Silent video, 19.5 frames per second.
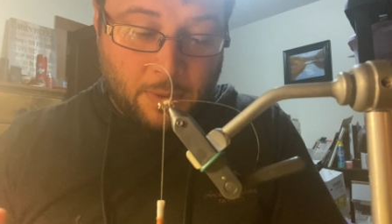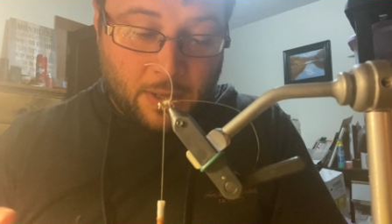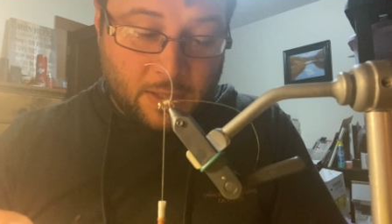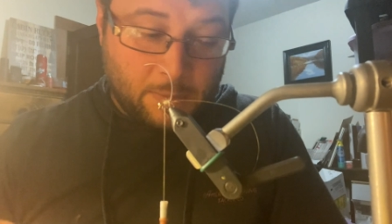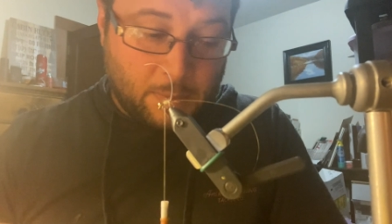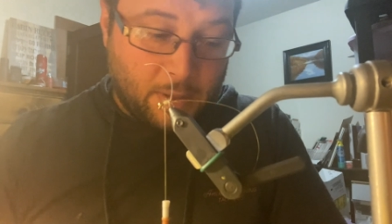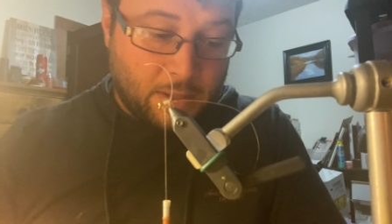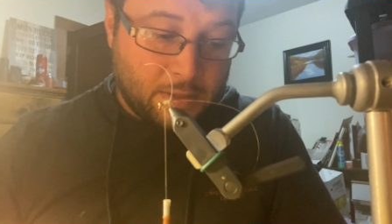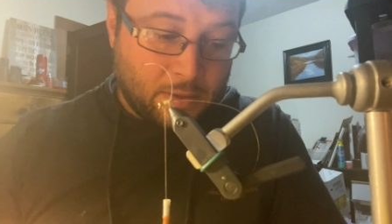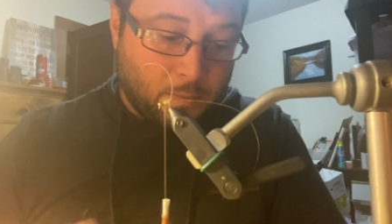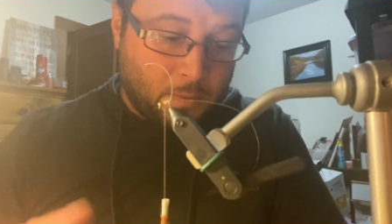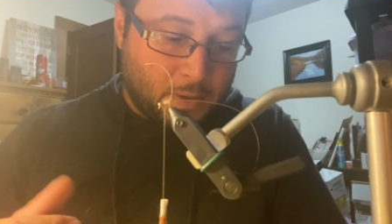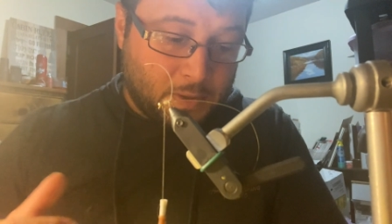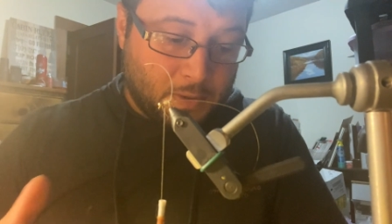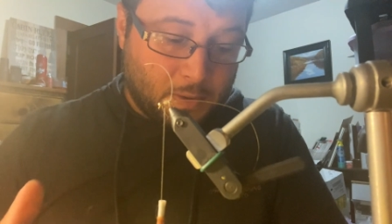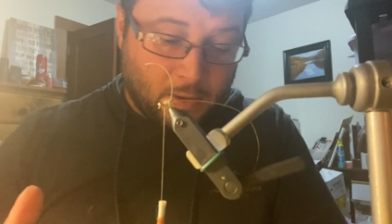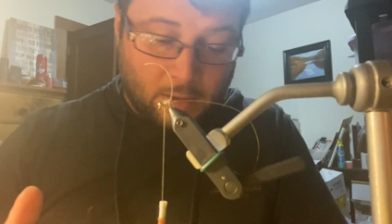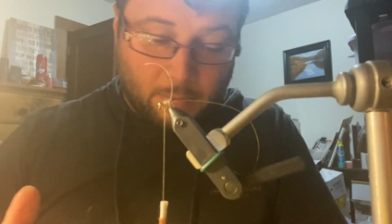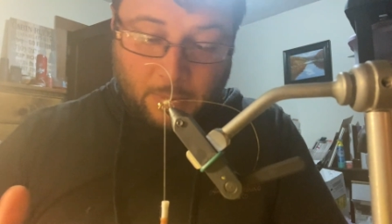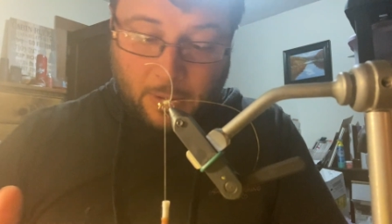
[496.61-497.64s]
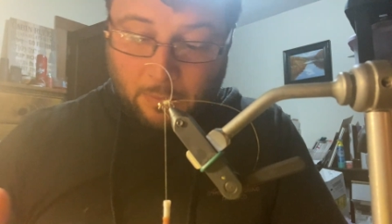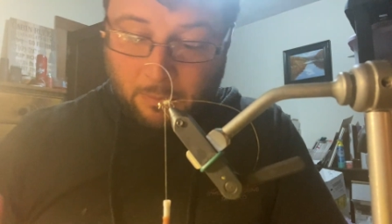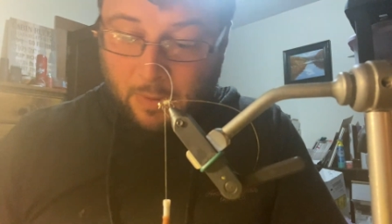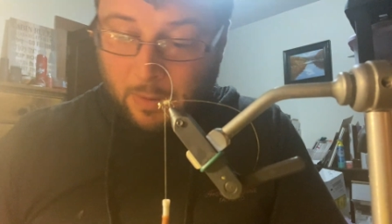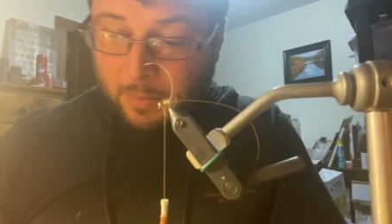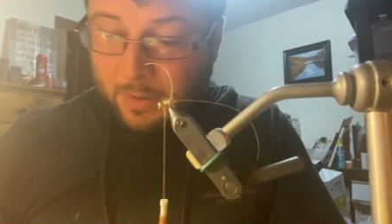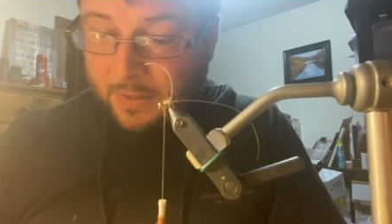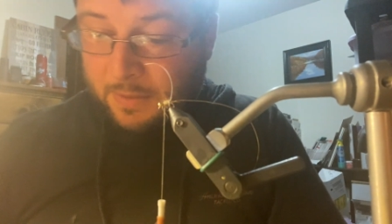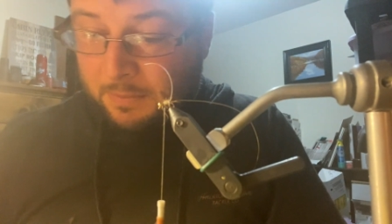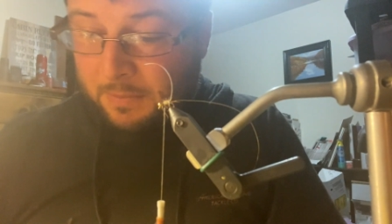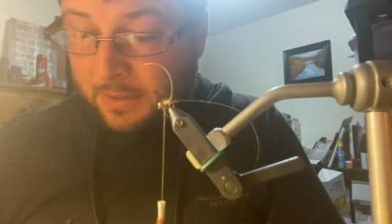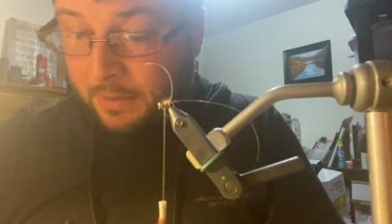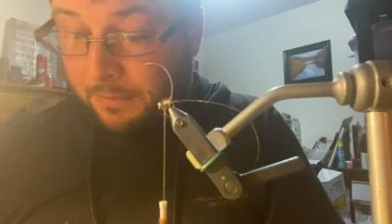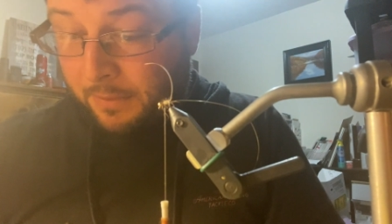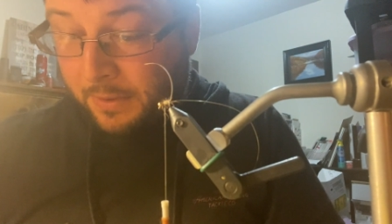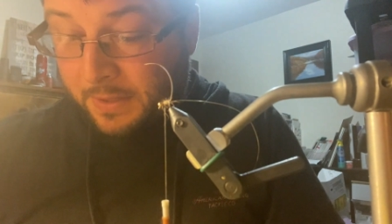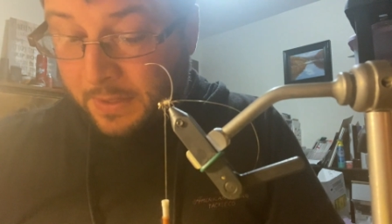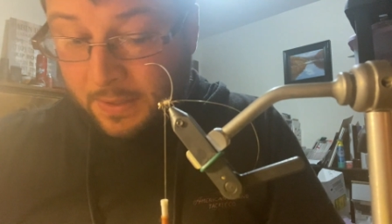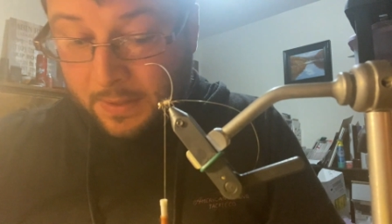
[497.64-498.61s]
It's because I want to talk about maybe some
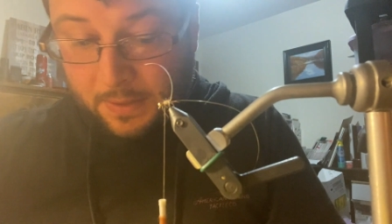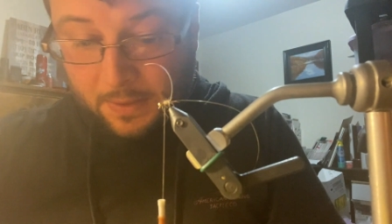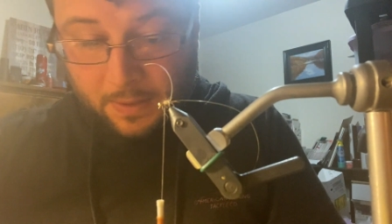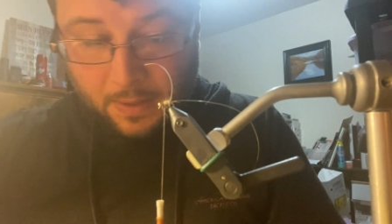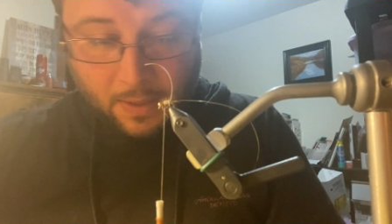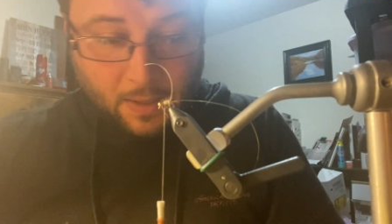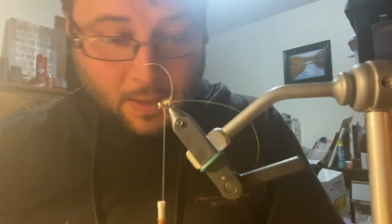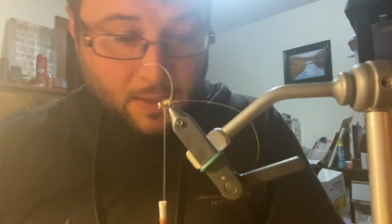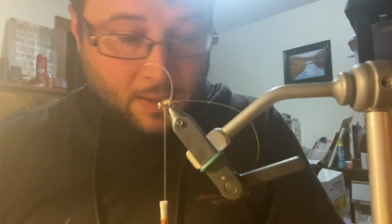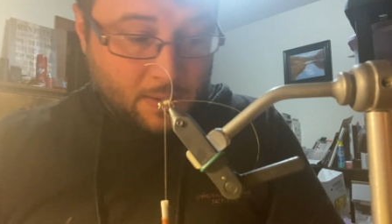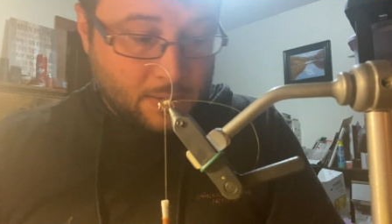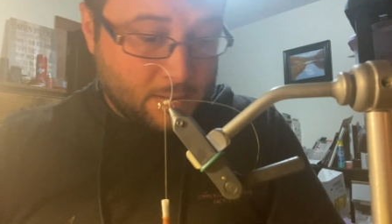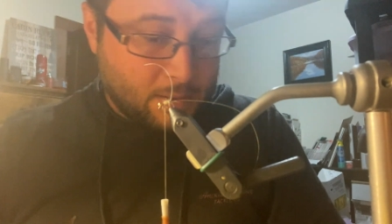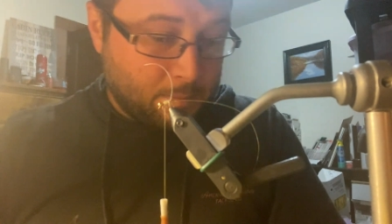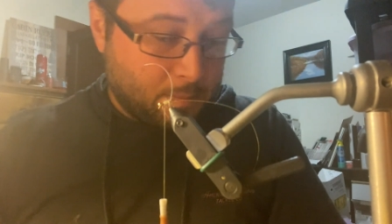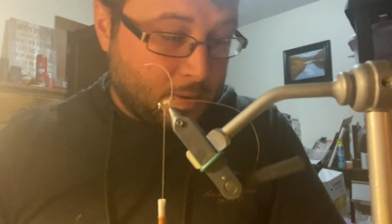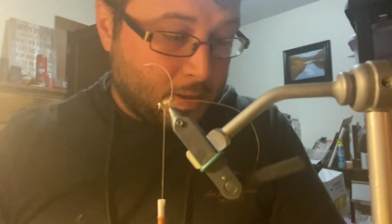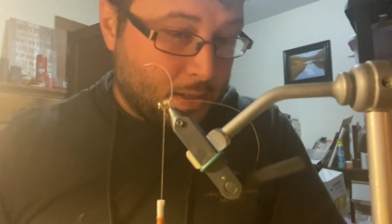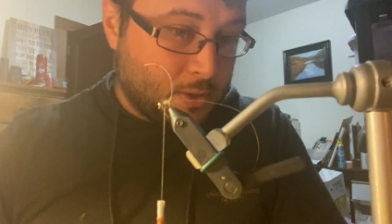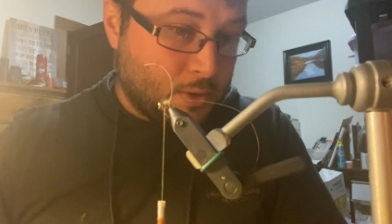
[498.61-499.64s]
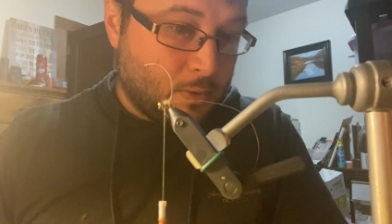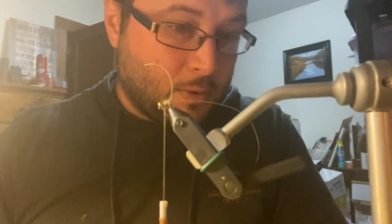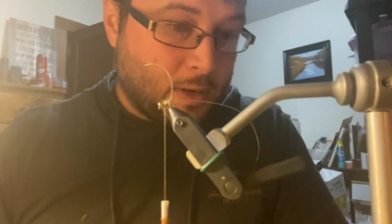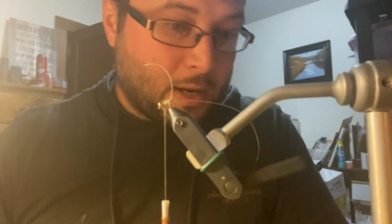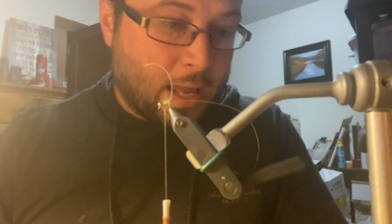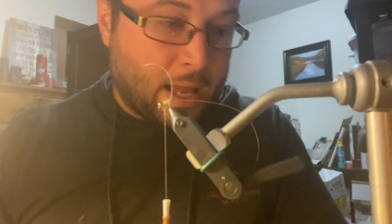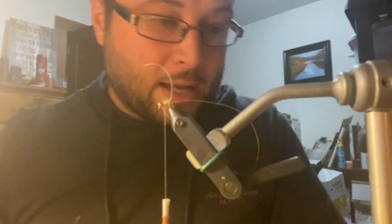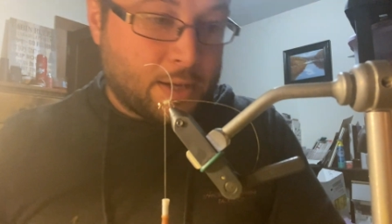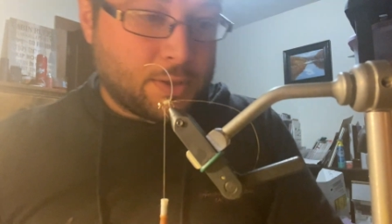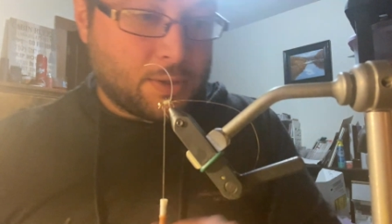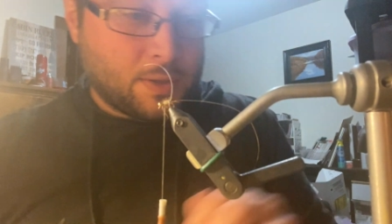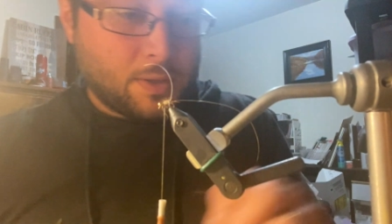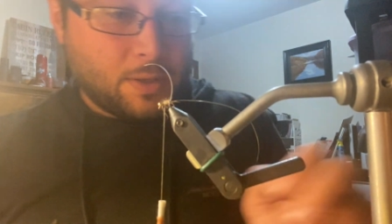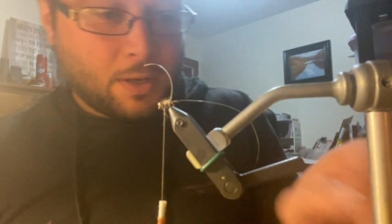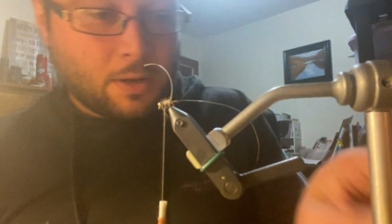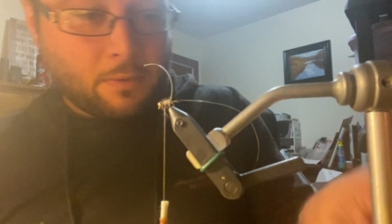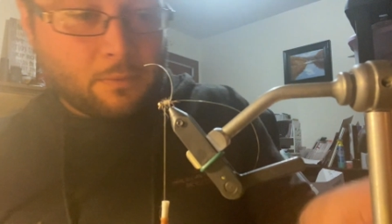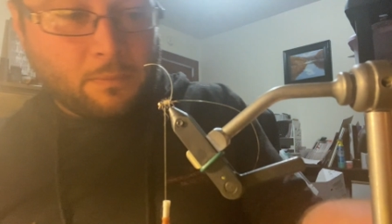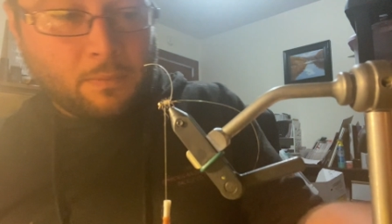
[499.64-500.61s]
differences, something that you can
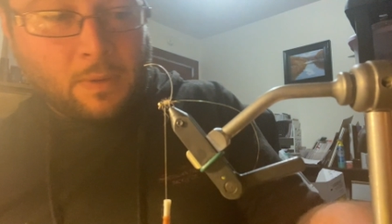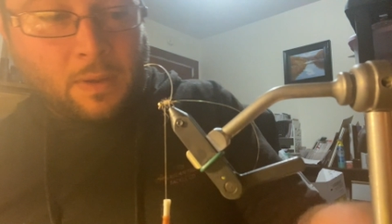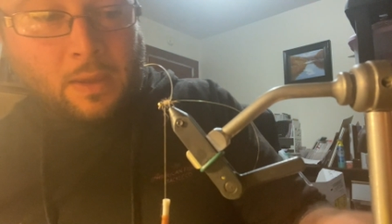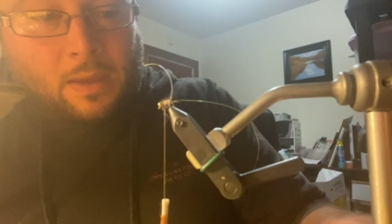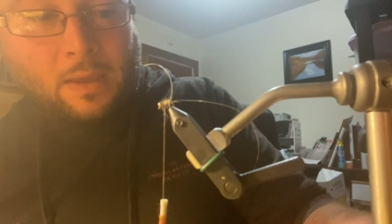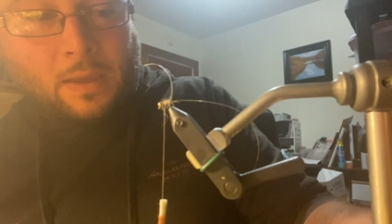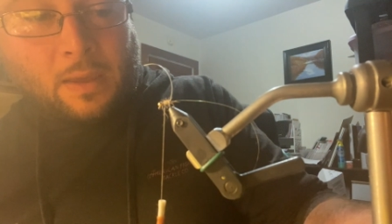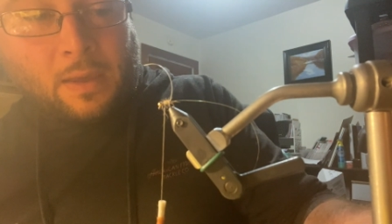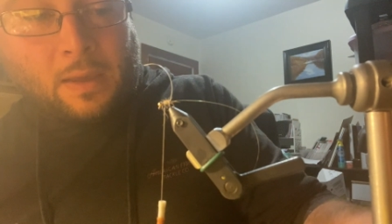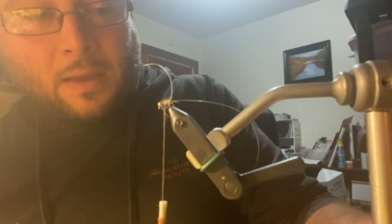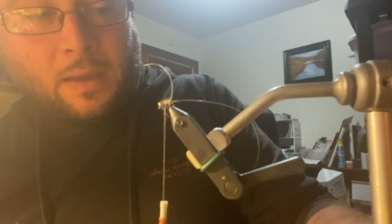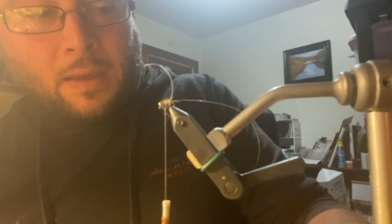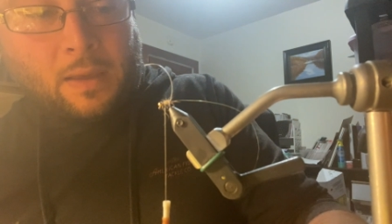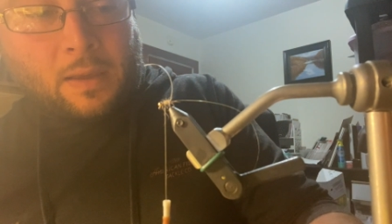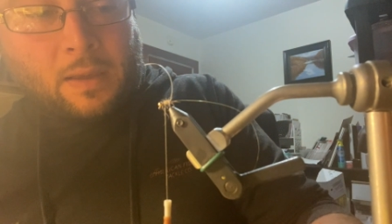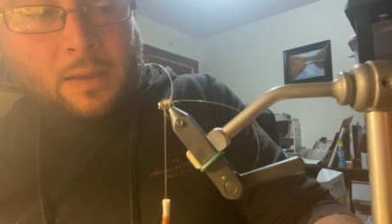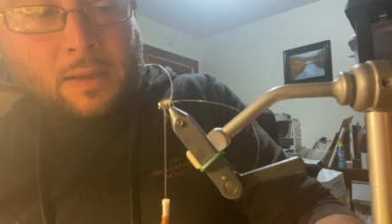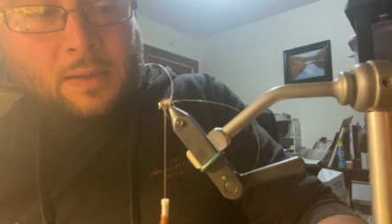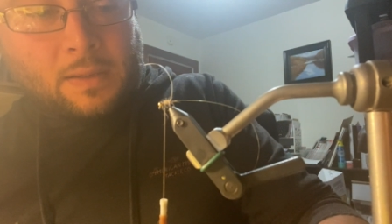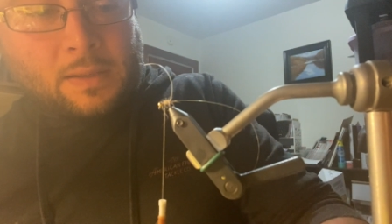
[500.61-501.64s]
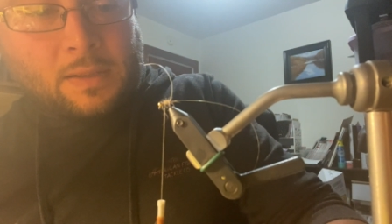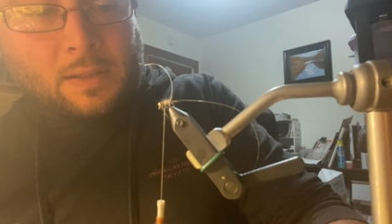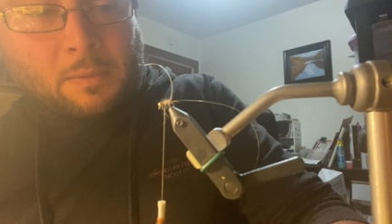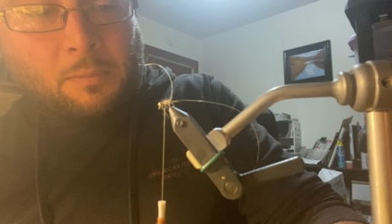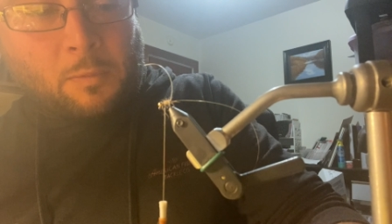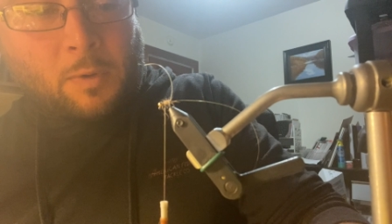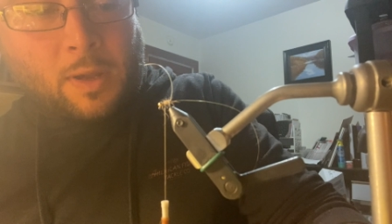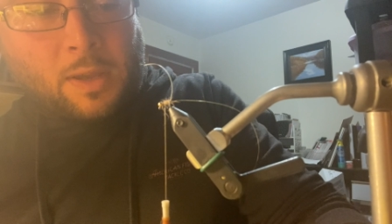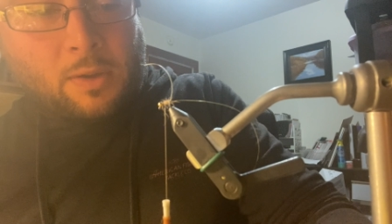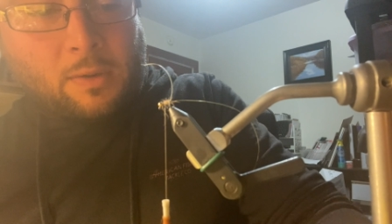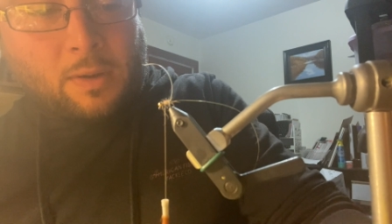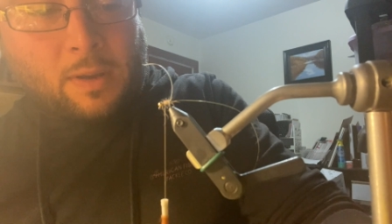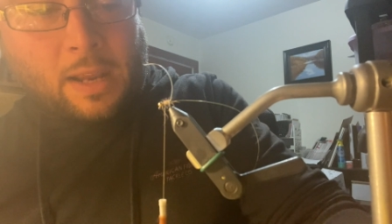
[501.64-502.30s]
actually, some way you can